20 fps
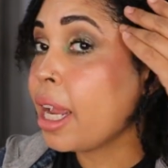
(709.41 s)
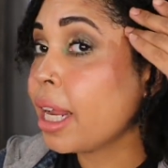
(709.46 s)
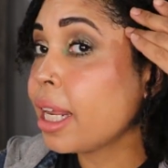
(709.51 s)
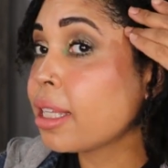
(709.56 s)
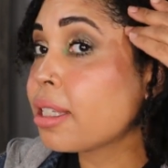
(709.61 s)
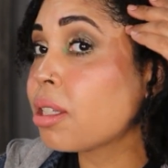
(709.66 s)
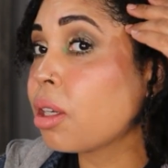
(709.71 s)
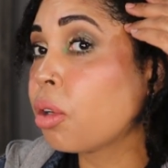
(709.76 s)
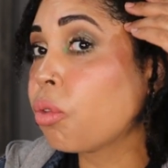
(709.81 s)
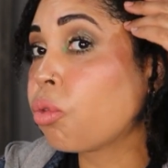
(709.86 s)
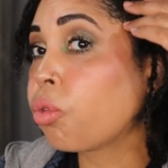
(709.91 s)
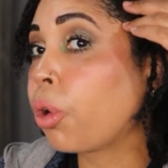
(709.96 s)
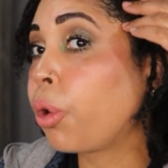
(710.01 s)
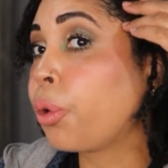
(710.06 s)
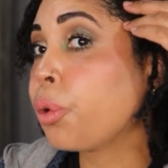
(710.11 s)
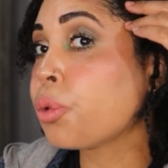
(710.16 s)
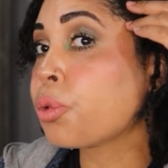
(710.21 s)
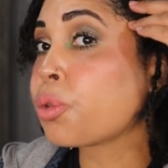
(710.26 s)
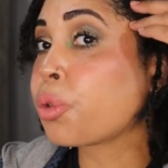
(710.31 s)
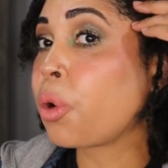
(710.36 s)
It's a
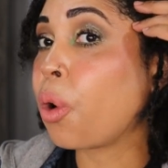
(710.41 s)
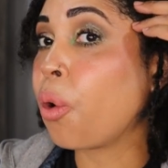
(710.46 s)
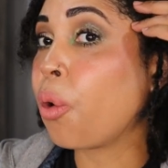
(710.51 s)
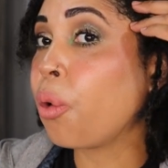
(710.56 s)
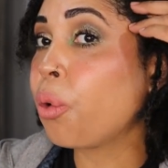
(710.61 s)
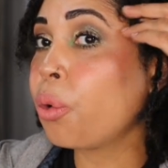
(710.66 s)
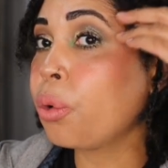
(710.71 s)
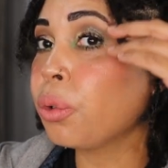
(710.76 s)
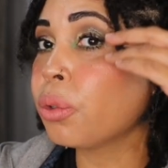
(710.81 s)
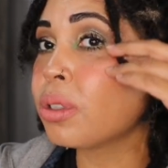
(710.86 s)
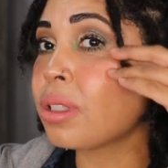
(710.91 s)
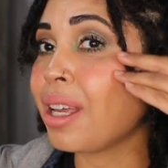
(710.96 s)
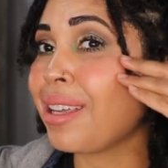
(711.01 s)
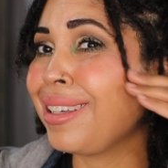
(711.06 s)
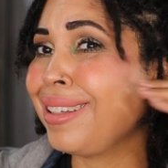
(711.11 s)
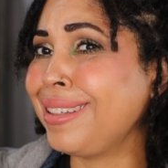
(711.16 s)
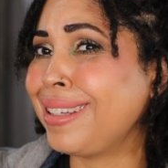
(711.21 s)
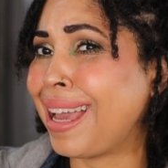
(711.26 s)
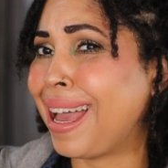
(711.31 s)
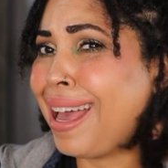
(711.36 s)
rose gold,
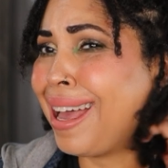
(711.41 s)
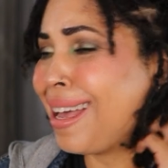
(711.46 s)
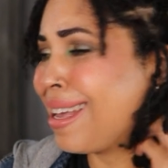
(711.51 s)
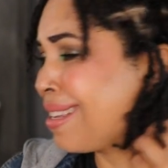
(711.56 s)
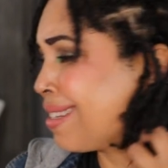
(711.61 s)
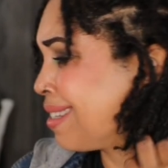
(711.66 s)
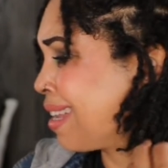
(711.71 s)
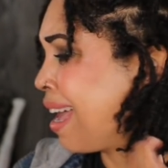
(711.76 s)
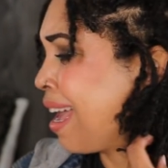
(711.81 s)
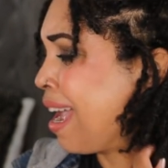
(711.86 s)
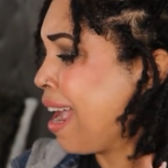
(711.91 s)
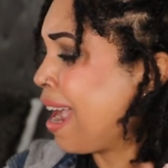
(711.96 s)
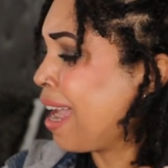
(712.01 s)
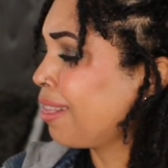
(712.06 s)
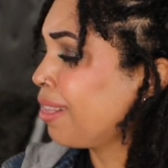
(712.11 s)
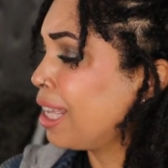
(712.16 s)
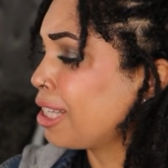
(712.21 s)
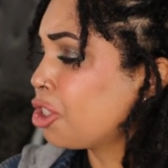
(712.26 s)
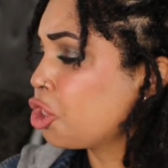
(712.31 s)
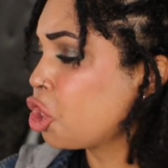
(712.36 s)
yes.
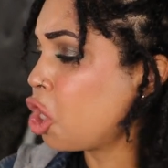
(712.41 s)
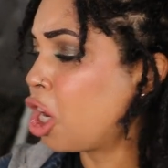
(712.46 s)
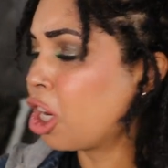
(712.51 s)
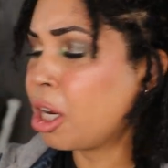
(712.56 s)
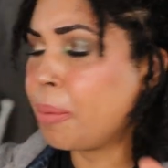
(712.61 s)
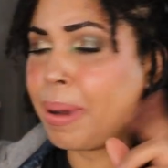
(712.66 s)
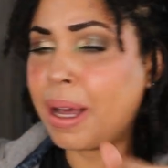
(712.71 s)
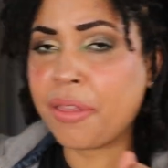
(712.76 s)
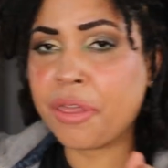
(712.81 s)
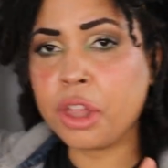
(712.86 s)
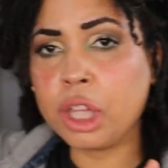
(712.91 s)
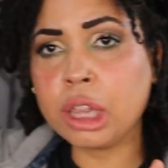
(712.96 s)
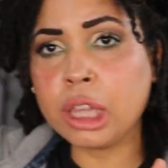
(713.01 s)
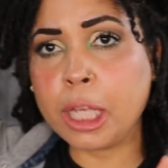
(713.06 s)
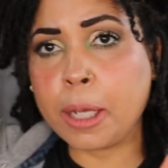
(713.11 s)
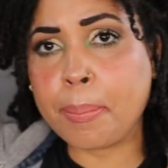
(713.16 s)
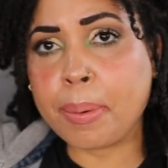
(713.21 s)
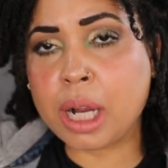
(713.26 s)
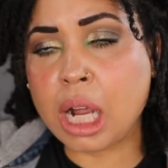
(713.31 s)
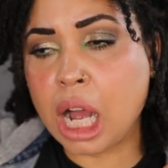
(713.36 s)
And let's talk about the
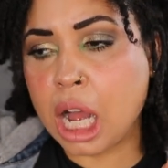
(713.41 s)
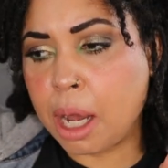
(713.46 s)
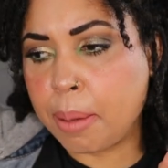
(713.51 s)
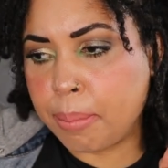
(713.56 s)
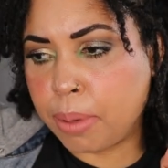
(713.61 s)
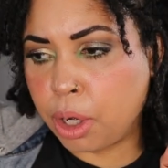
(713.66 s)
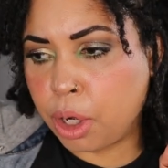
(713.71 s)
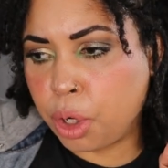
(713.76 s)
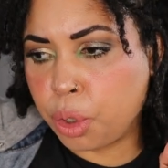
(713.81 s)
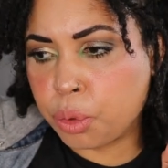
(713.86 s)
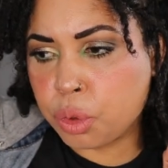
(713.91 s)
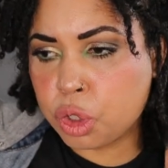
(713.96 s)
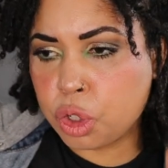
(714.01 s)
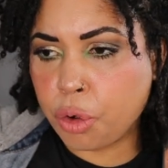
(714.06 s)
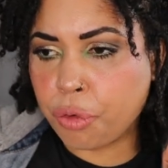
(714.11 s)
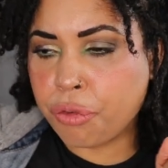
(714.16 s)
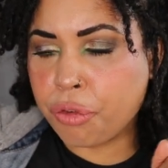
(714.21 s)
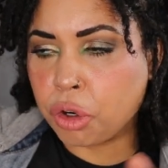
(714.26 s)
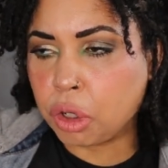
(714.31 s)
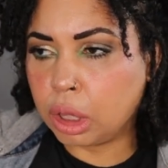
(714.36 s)
lip combo.
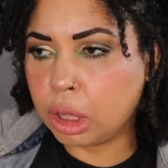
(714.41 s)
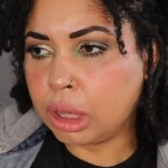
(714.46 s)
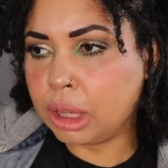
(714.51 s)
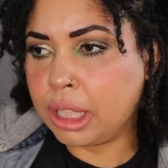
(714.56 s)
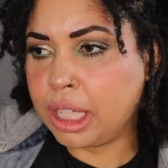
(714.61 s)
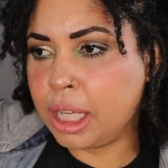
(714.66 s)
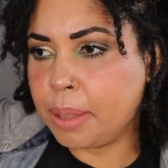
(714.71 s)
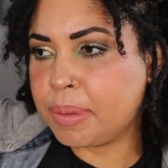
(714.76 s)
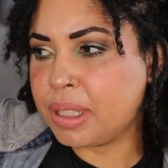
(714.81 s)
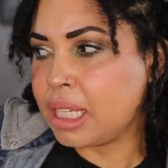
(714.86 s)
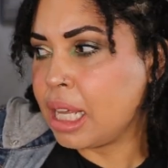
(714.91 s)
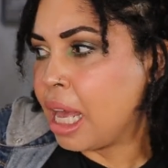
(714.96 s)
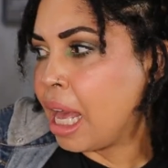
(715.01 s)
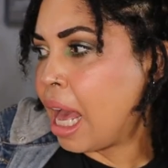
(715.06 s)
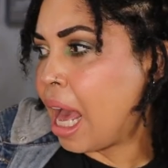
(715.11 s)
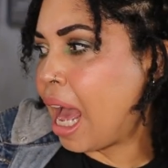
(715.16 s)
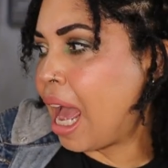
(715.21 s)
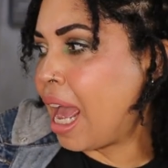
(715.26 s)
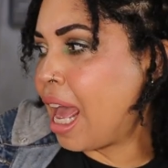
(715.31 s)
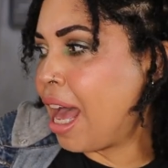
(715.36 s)
So for lips,
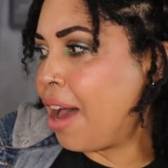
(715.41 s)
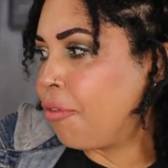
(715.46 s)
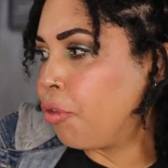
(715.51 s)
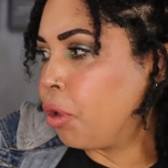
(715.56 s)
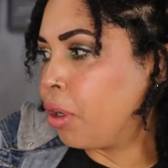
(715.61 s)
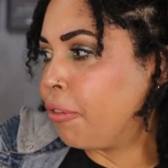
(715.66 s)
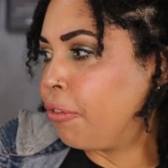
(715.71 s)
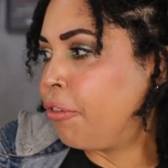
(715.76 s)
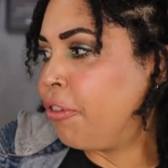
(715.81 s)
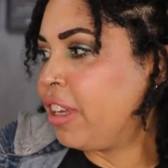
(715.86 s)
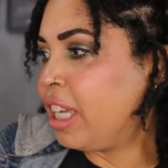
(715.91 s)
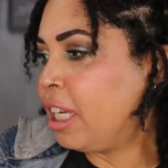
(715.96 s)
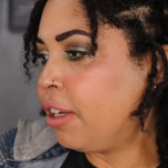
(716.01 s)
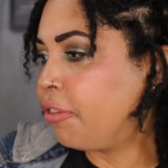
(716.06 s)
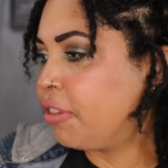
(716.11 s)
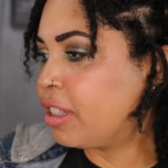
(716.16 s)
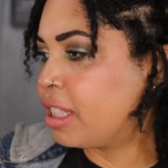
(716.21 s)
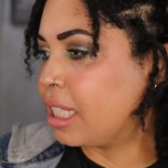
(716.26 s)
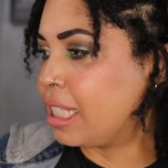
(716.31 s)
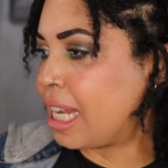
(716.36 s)
I have on
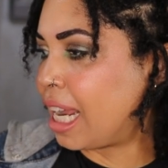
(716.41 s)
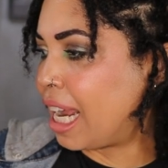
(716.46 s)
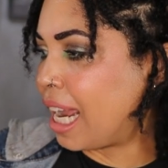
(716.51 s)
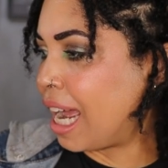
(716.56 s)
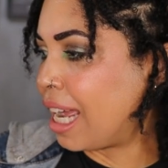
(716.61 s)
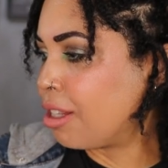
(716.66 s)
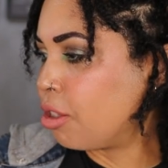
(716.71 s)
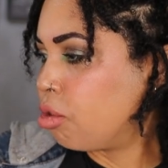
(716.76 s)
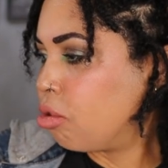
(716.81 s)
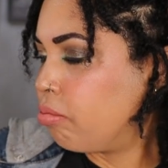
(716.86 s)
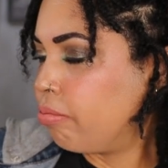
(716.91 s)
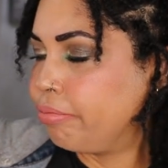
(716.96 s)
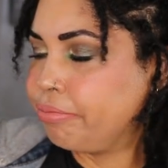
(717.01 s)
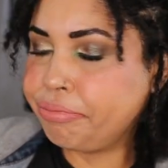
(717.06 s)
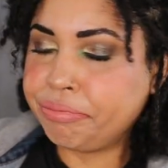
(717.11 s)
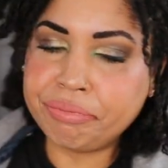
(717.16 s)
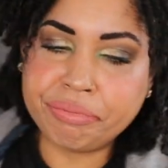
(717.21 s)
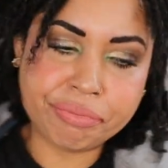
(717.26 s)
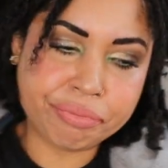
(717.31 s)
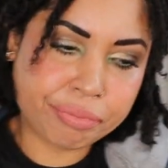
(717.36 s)
Vieve today. I,
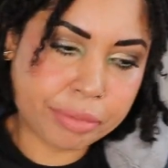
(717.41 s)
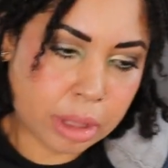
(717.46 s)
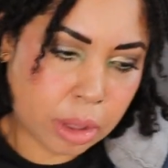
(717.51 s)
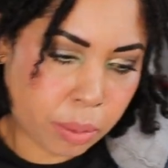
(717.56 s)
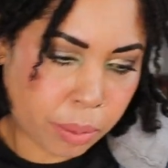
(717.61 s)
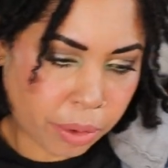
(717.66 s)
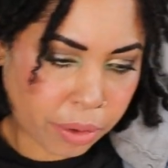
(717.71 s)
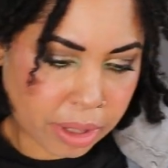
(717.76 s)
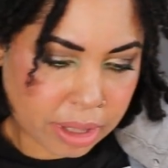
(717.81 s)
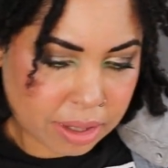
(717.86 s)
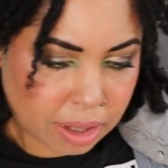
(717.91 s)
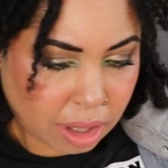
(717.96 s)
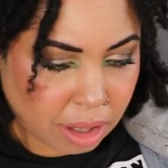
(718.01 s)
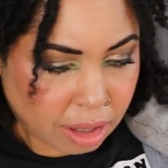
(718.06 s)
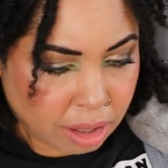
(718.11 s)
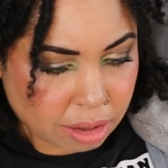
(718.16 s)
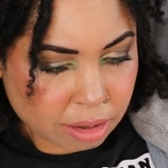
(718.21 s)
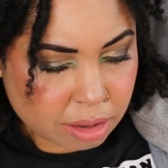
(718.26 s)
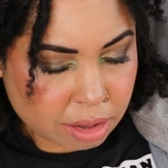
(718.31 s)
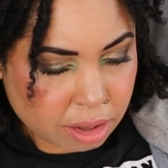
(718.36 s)
mm, where is
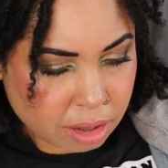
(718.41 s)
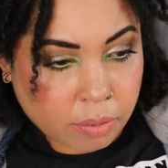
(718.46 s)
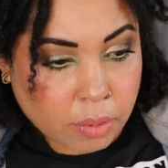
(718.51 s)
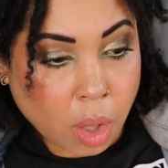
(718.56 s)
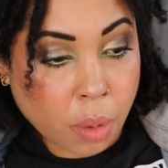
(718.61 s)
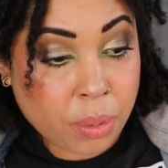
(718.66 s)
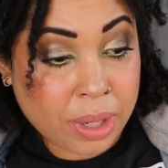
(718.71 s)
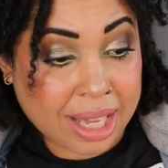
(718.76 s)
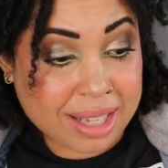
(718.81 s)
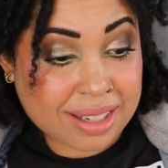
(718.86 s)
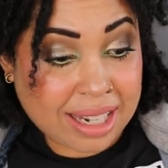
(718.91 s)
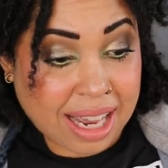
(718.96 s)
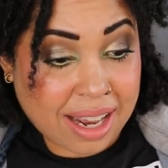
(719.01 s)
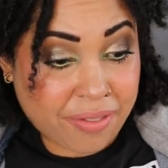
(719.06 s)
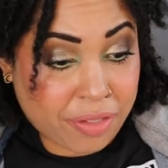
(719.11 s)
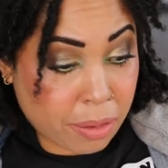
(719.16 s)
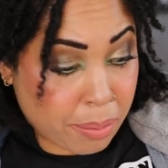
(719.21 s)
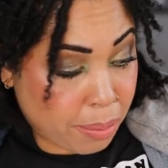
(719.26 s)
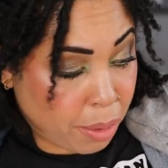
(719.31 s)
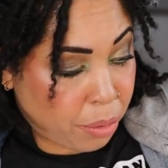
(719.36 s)
Aunt? Oh yes, I
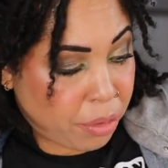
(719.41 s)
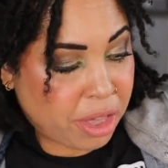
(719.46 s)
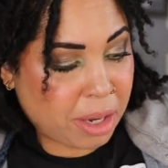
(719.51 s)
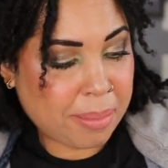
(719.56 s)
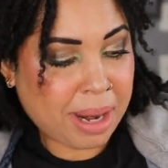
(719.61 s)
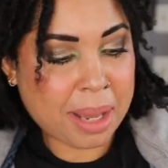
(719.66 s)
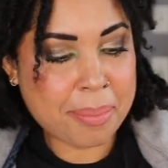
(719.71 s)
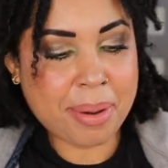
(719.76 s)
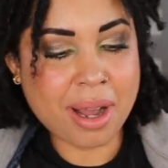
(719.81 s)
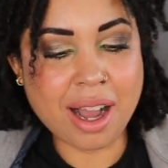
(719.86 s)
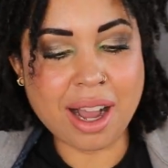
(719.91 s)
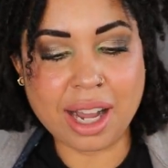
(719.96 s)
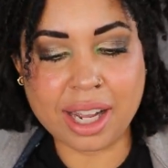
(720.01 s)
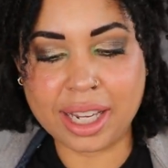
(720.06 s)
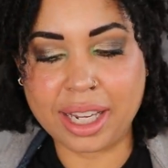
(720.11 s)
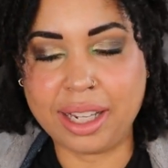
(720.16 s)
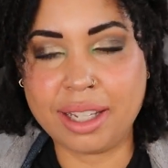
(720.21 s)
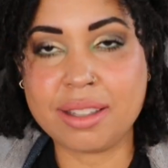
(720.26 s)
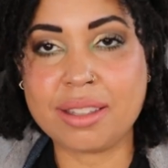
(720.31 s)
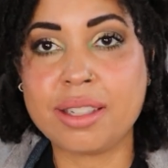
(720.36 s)
have them both in my
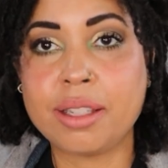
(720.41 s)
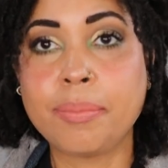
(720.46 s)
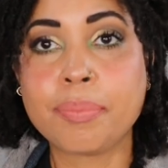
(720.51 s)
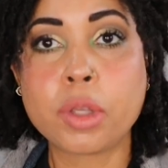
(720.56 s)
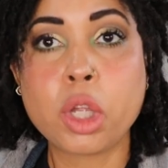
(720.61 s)
pocket.